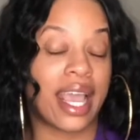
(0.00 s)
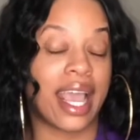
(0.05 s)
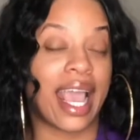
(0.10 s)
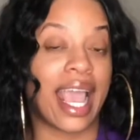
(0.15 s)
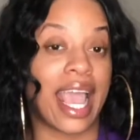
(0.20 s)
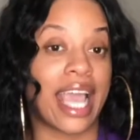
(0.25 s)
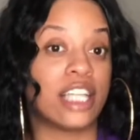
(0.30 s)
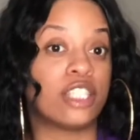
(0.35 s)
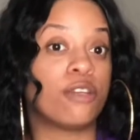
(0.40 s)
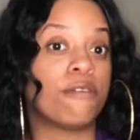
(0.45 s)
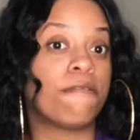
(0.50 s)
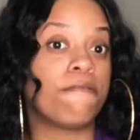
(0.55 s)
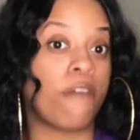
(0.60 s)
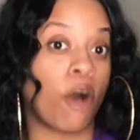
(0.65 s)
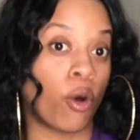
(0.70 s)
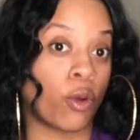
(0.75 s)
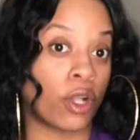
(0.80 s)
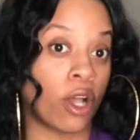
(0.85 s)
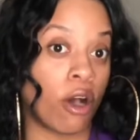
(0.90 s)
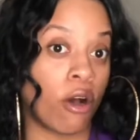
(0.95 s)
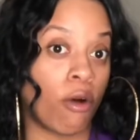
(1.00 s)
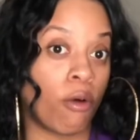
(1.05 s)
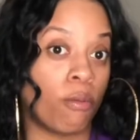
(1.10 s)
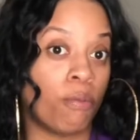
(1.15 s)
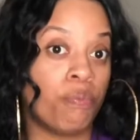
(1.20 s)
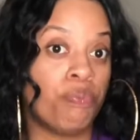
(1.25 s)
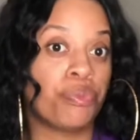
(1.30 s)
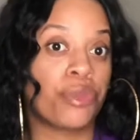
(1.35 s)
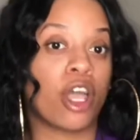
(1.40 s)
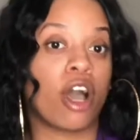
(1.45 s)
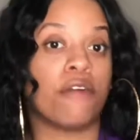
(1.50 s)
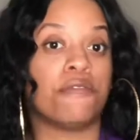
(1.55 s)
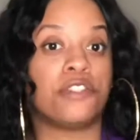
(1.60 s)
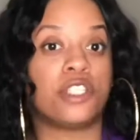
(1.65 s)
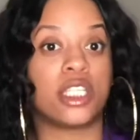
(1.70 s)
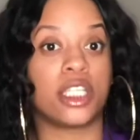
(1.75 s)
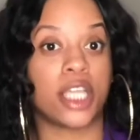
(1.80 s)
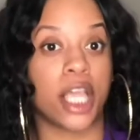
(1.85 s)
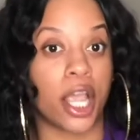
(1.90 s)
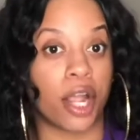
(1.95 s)
and a photo of
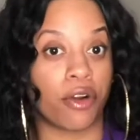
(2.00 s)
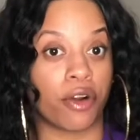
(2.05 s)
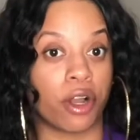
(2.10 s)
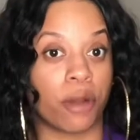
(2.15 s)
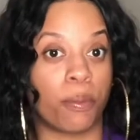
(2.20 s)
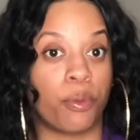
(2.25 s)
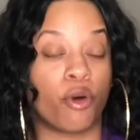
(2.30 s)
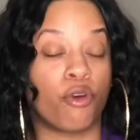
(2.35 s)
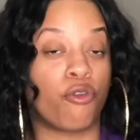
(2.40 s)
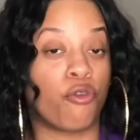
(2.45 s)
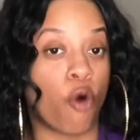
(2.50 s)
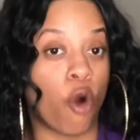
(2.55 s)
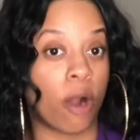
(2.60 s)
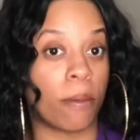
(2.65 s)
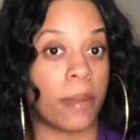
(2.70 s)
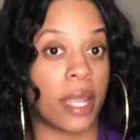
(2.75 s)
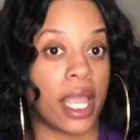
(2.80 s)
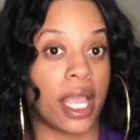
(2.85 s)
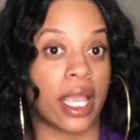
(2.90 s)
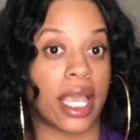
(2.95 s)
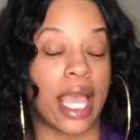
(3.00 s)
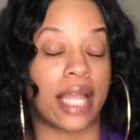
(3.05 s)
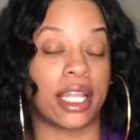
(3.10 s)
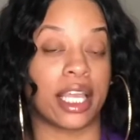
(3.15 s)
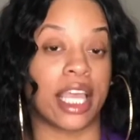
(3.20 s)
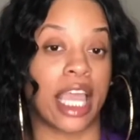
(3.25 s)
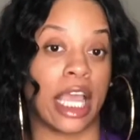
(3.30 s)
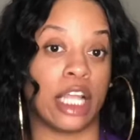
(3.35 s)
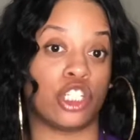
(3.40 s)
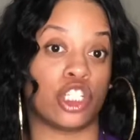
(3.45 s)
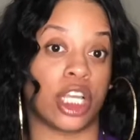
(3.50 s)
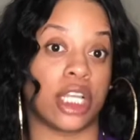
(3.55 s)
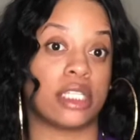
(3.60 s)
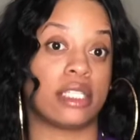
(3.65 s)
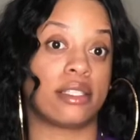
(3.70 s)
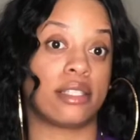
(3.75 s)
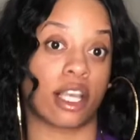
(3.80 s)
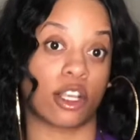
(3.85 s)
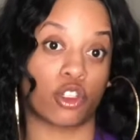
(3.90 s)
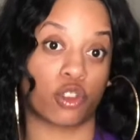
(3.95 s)
Teairra performing and engaging in
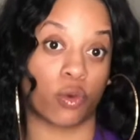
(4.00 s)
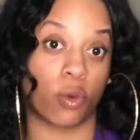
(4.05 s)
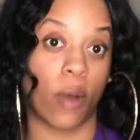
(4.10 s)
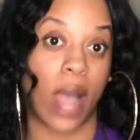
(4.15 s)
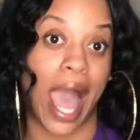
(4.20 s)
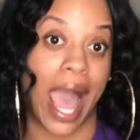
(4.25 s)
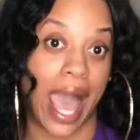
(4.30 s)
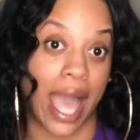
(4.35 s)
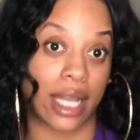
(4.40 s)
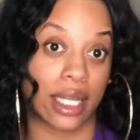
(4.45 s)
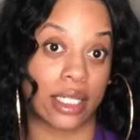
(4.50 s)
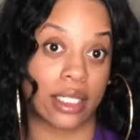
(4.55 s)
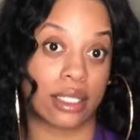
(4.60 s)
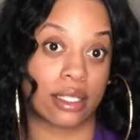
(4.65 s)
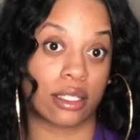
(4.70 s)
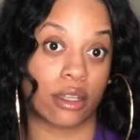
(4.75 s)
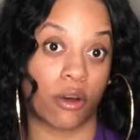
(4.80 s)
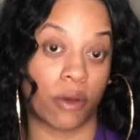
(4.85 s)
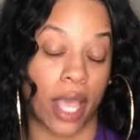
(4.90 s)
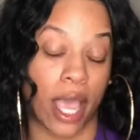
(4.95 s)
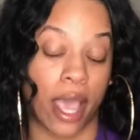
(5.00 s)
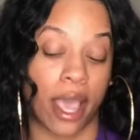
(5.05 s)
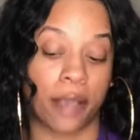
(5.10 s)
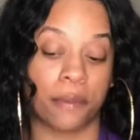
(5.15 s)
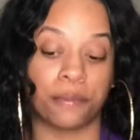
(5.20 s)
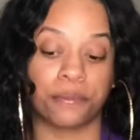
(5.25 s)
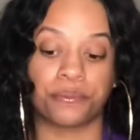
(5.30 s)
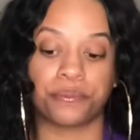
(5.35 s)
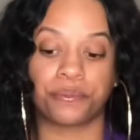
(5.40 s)
sexual acts, okay?